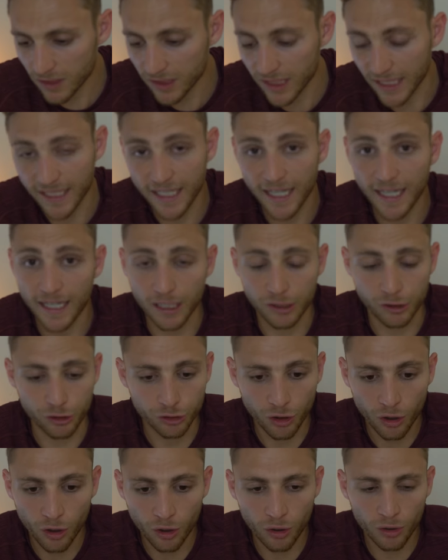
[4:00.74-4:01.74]
they can't
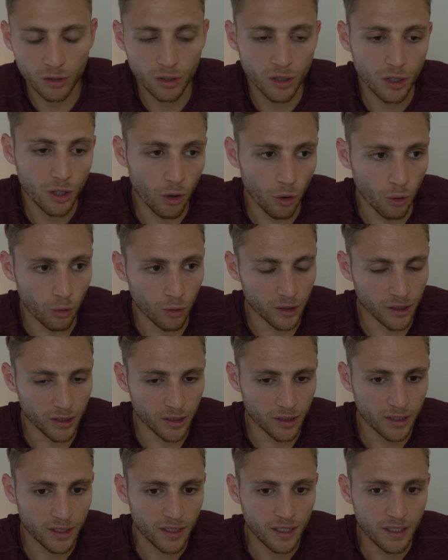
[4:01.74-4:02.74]
control
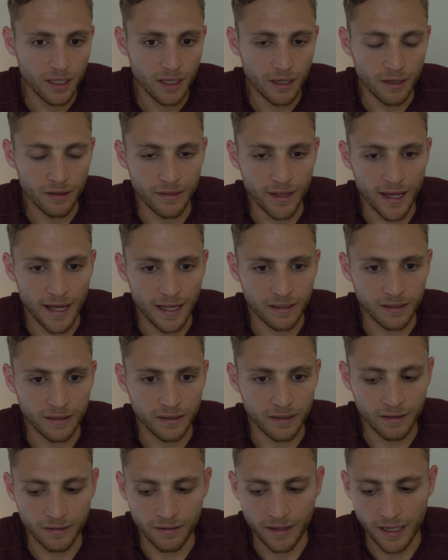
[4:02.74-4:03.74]
or
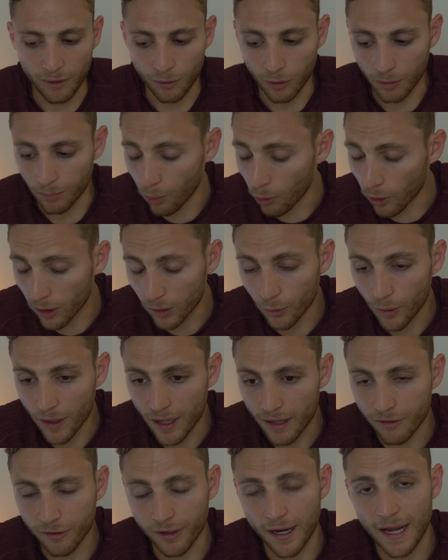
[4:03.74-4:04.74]
that they were born
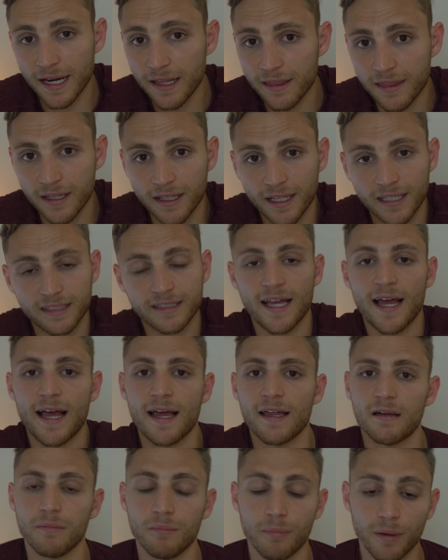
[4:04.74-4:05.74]
with or anything like
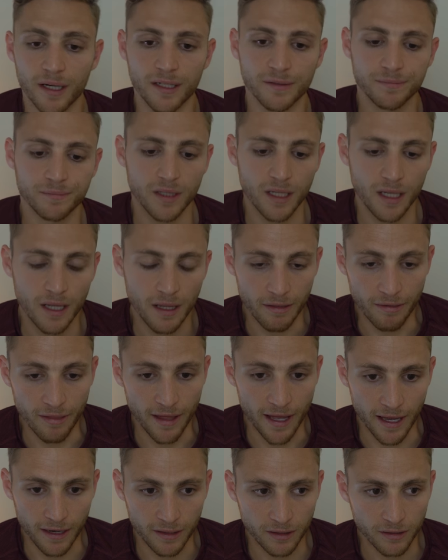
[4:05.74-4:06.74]
that, but
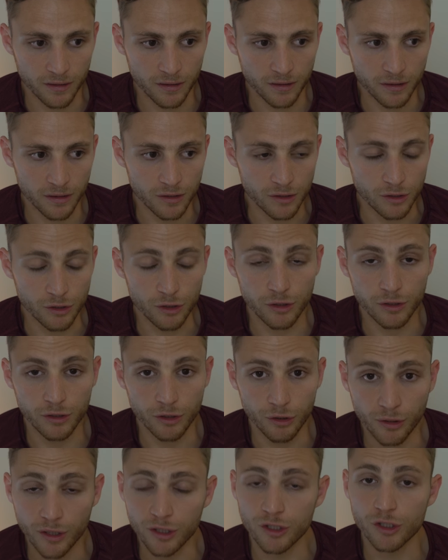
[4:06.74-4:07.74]
that
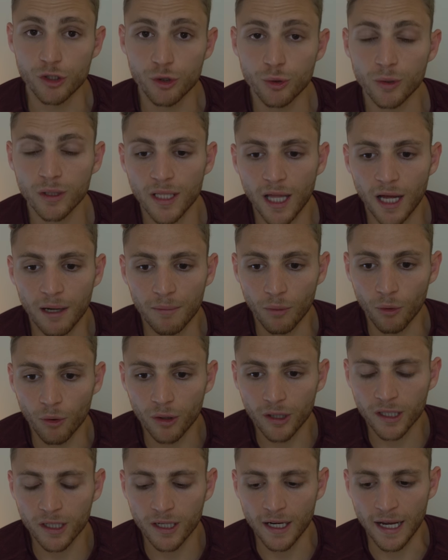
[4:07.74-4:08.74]
you can do a lot
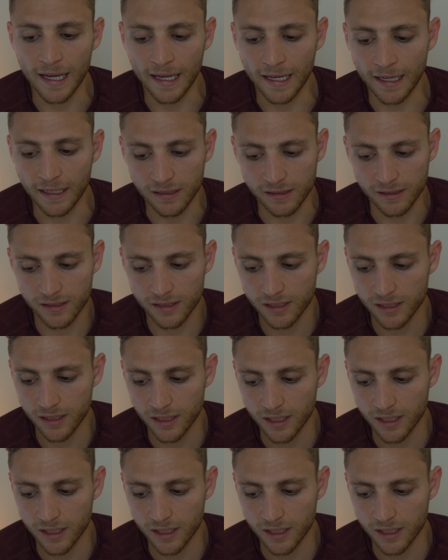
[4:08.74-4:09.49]
more. And